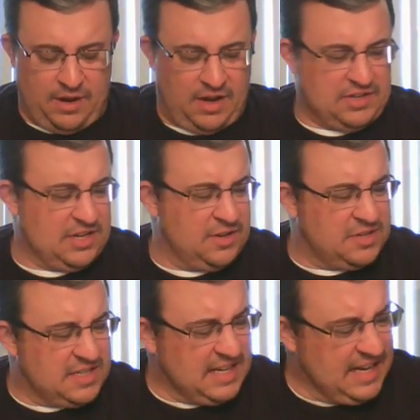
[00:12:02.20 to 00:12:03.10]
We also
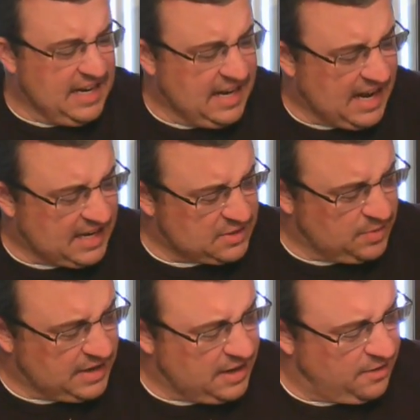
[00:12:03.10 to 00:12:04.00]
see as
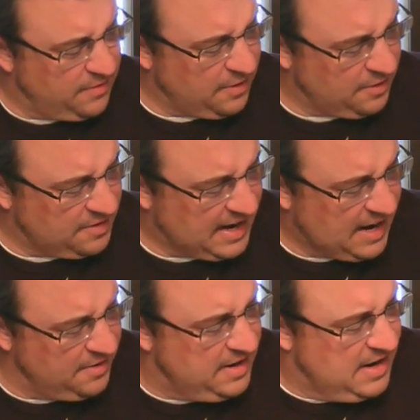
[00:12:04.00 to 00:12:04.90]
we go further
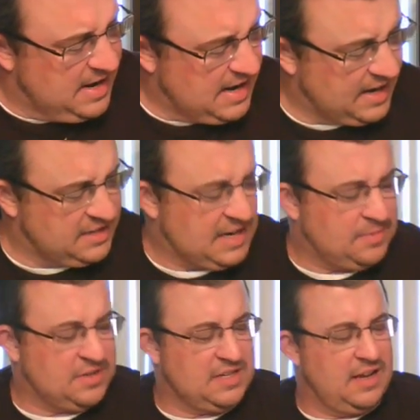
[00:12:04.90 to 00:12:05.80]
down in
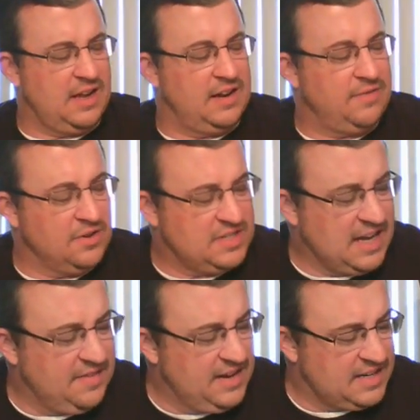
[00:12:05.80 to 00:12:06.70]
in verse
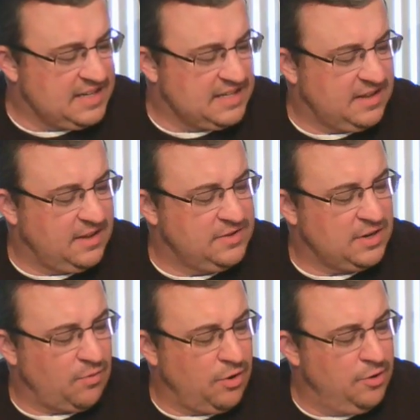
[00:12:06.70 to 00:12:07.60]
7, it says, to those
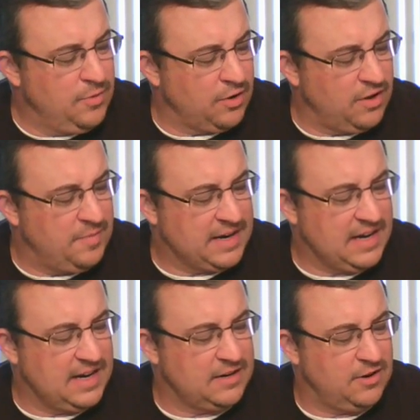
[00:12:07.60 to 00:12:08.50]
in Rome who are loved by
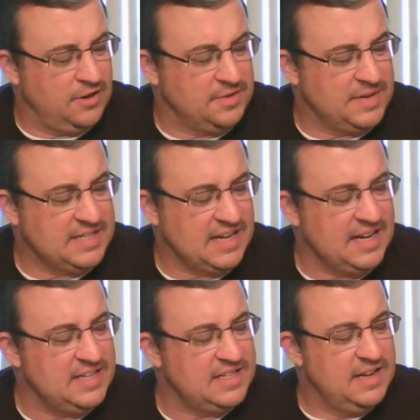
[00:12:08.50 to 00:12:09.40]
God and called to be
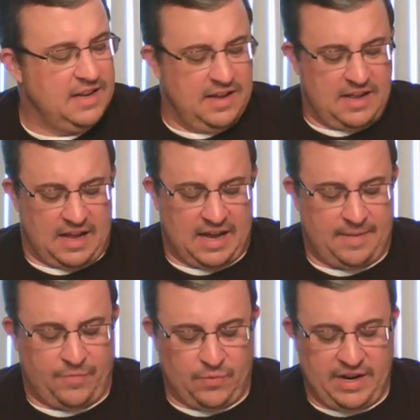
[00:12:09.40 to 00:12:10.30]
saints.
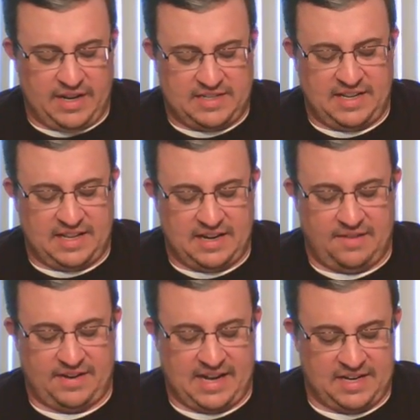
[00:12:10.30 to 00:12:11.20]
We see the
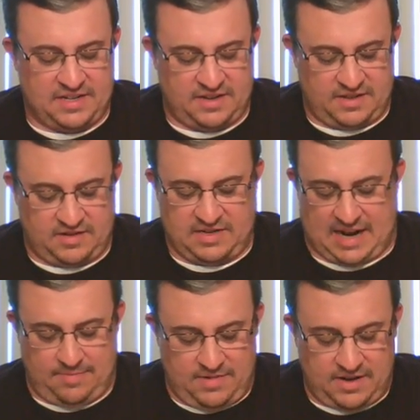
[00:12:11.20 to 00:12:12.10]
identification of
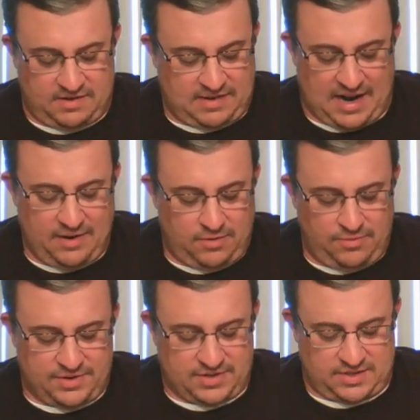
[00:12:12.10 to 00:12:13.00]
the title,
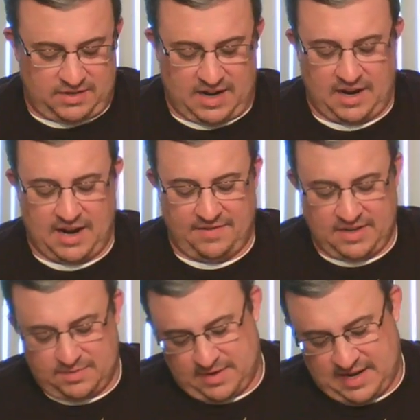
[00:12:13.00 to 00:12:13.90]
which is kind of
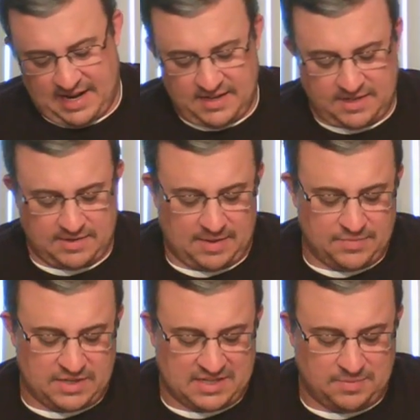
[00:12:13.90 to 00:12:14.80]
obvious, but hey,
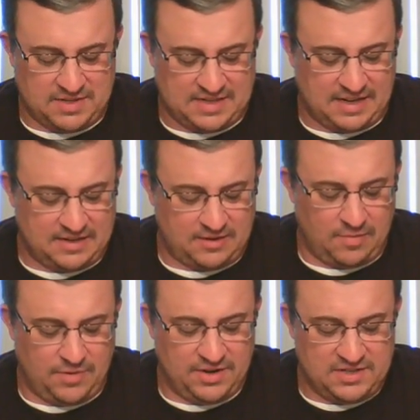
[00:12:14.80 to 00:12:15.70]
sometimes that's missing in
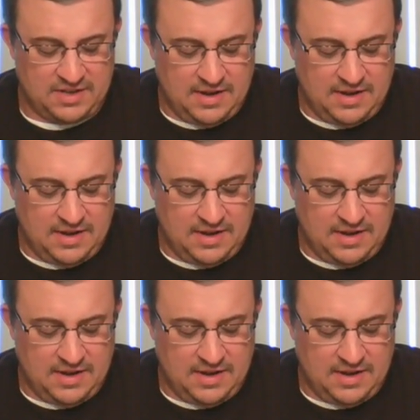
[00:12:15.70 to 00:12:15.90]
certain books.